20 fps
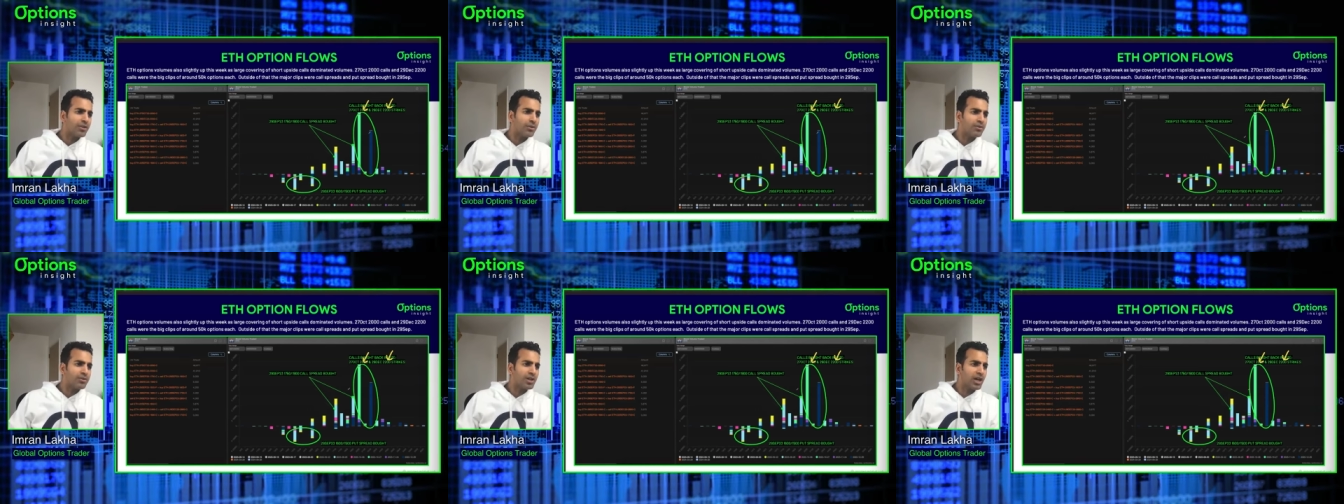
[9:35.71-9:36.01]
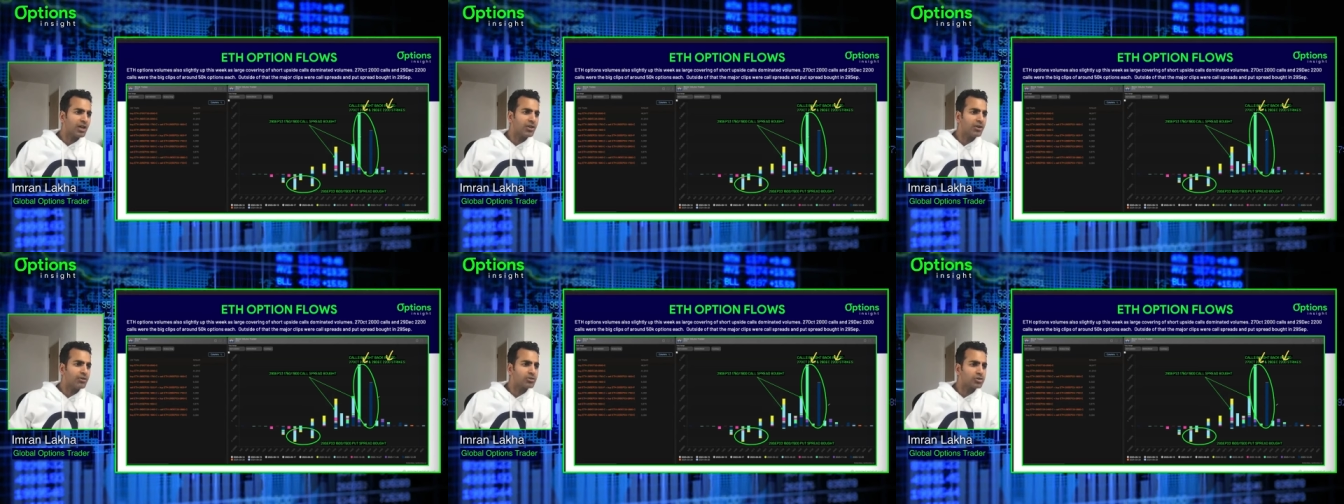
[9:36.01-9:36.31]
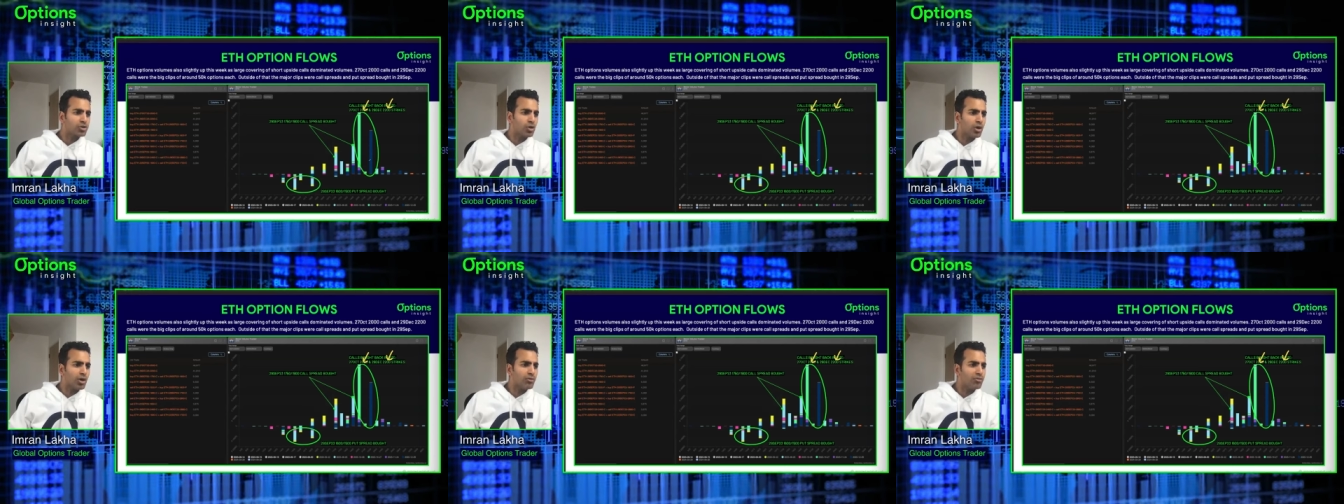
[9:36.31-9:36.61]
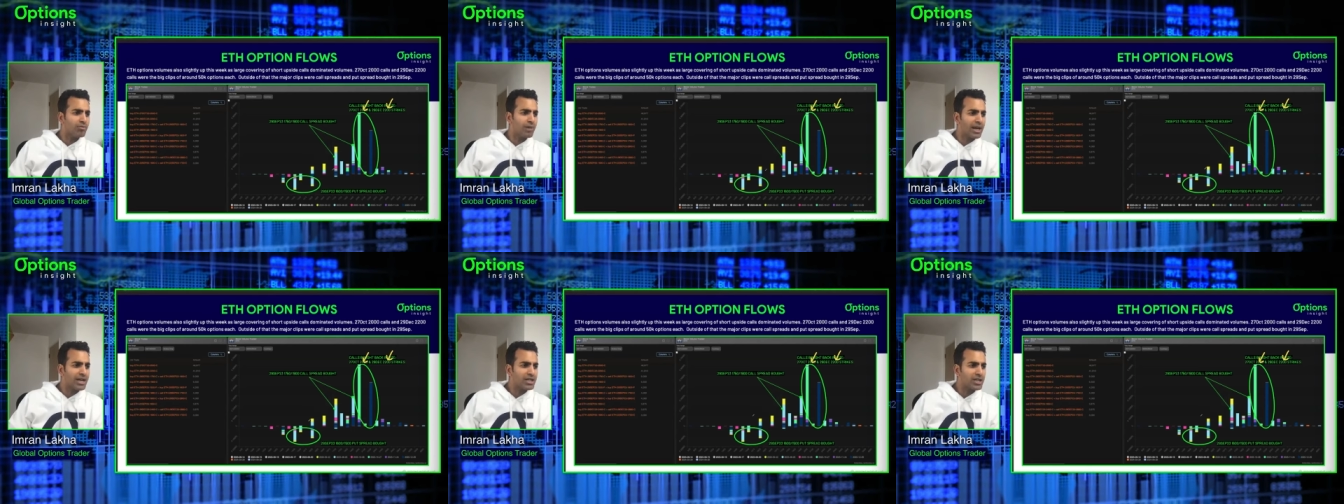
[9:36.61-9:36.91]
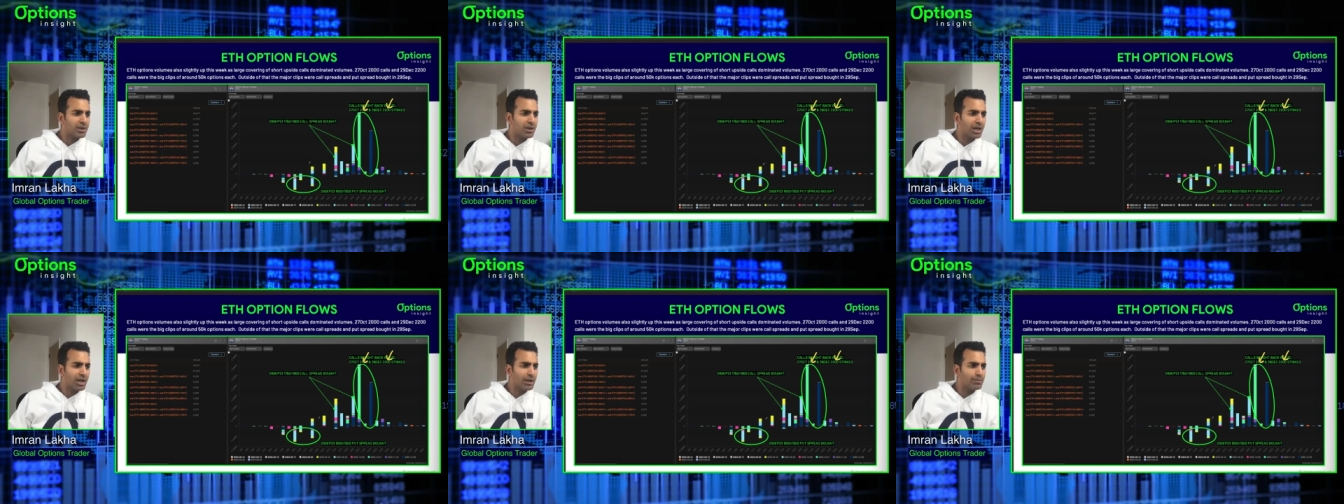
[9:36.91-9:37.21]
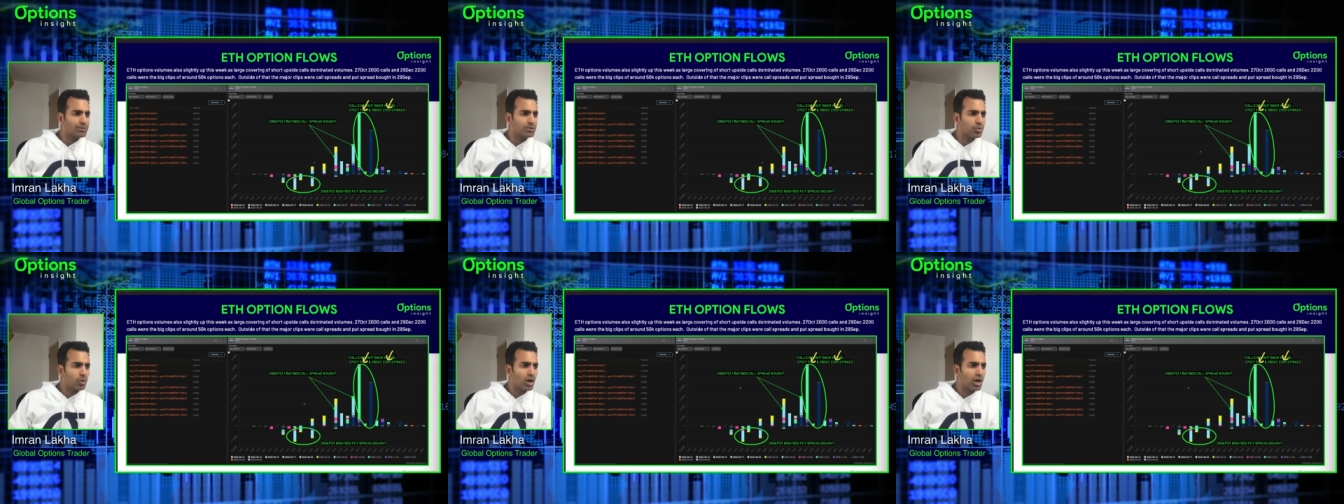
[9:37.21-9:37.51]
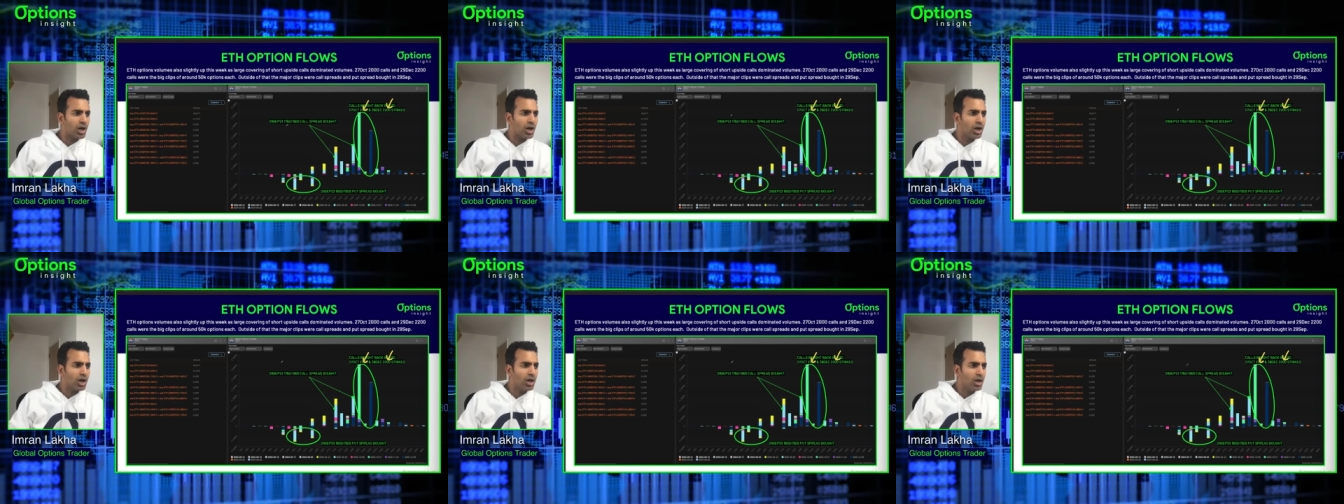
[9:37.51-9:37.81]
the, the other sort of major clips
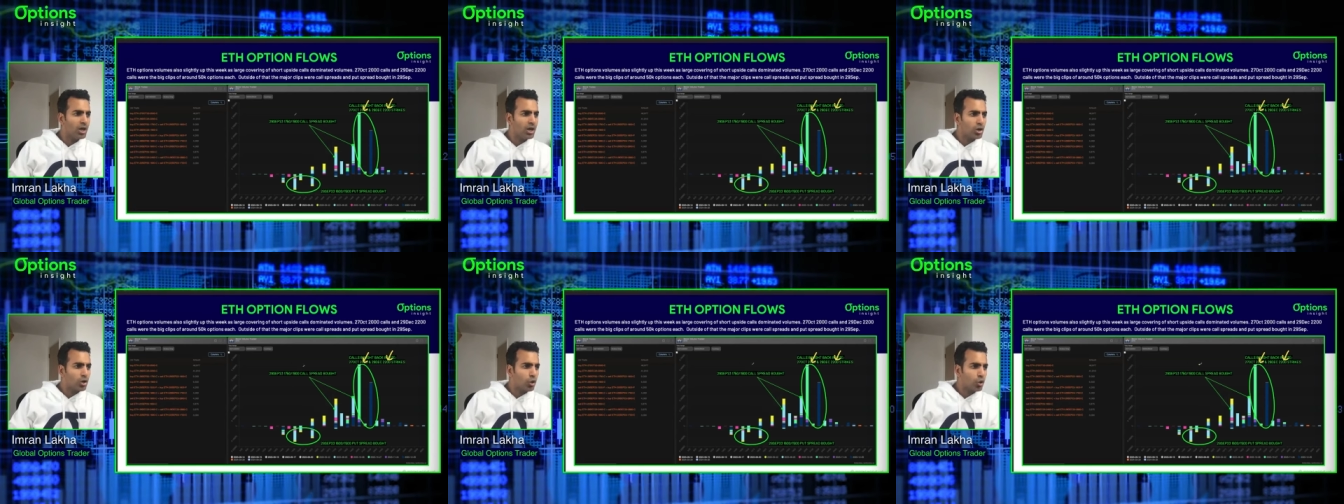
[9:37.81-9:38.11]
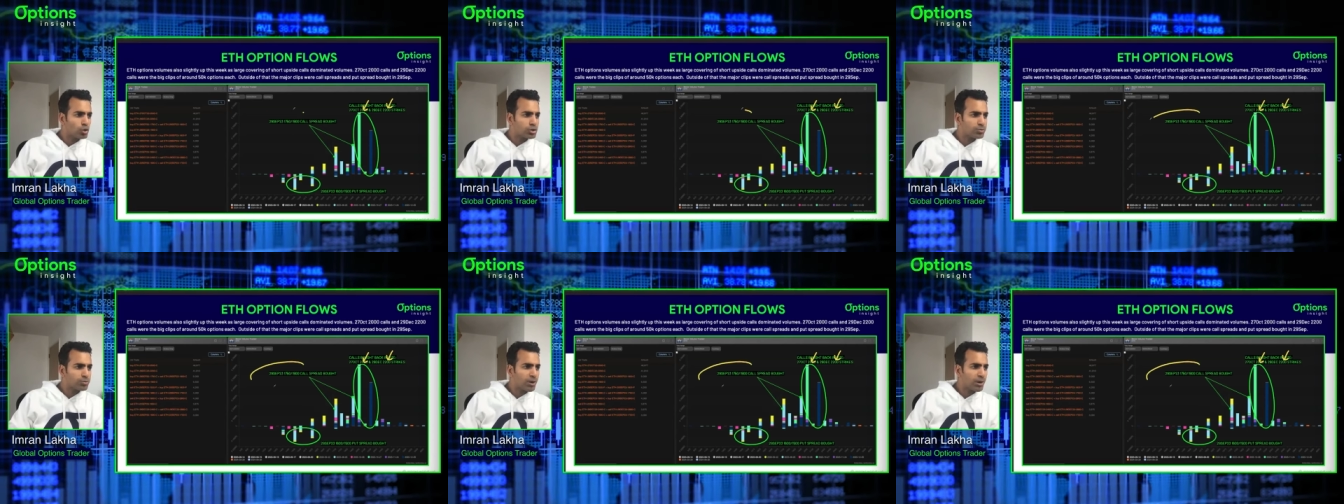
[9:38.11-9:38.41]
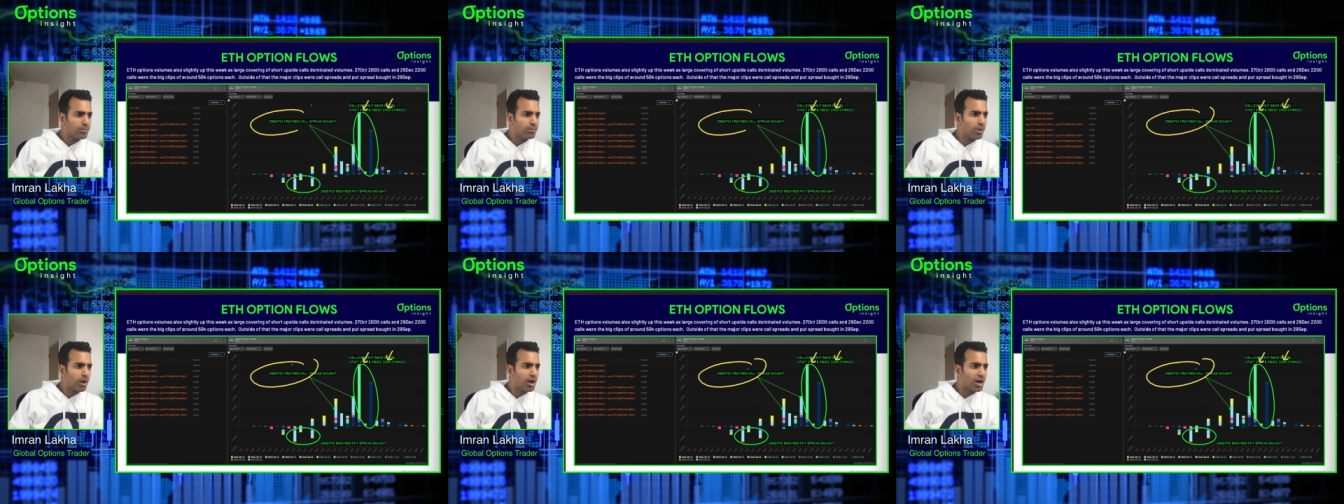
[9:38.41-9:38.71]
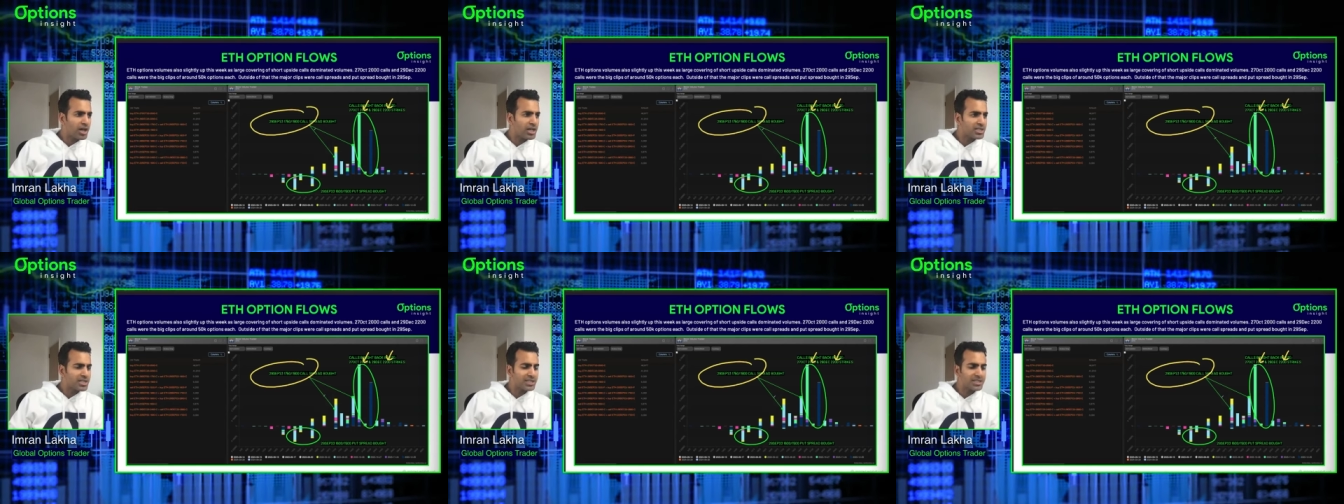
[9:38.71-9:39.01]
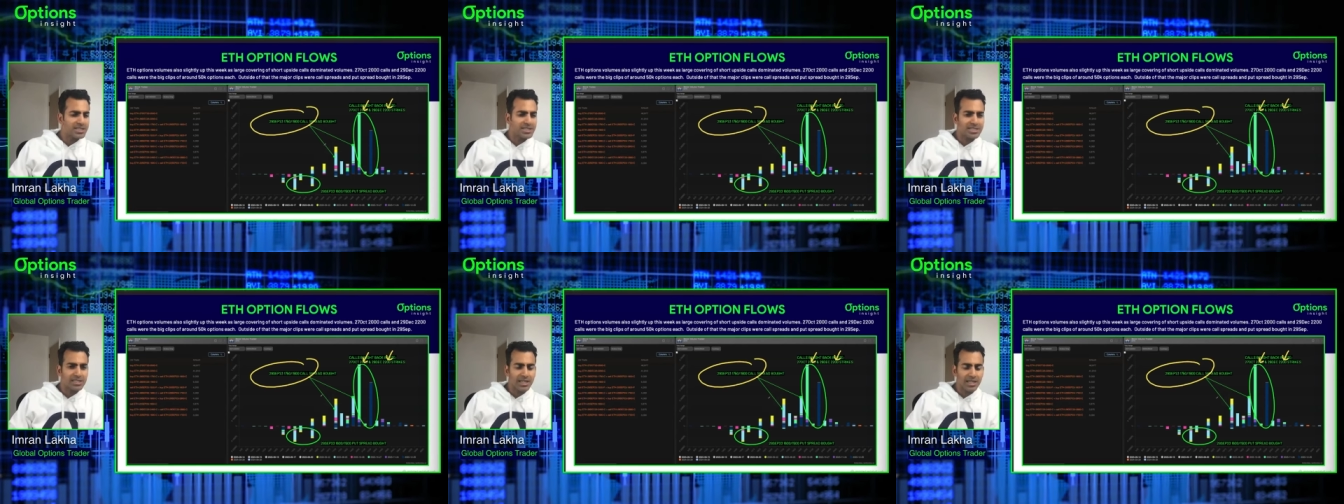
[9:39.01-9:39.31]
were call spread buyers in,